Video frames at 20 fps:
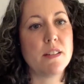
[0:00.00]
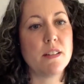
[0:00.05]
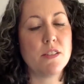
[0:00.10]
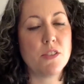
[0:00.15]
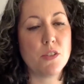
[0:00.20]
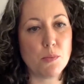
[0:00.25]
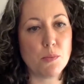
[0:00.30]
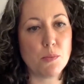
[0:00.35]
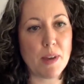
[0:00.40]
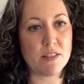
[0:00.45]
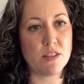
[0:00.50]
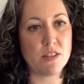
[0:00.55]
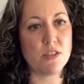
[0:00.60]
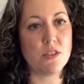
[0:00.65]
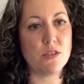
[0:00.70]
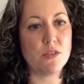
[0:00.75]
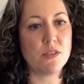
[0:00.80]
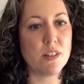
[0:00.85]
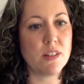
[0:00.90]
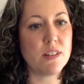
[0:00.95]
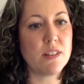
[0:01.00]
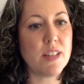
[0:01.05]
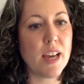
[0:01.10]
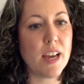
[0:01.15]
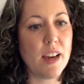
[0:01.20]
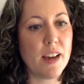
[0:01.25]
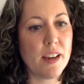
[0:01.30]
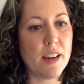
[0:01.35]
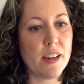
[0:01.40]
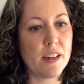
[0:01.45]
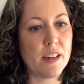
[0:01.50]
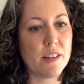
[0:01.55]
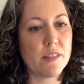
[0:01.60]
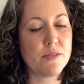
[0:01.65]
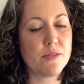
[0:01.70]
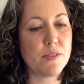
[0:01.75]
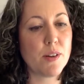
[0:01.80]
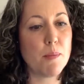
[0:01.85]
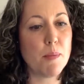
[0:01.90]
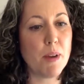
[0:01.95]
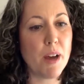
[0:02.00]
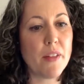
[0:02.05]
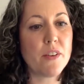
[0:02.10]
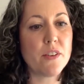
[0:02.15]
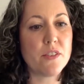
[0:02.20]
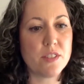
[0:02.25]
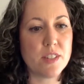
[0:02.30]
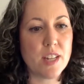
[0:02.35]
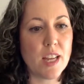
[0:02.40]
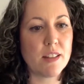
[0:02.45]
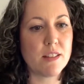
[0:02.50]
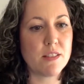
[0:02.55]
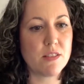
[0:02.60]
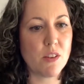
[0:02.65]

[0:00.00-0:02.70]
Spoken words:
to Massachusetts from other states.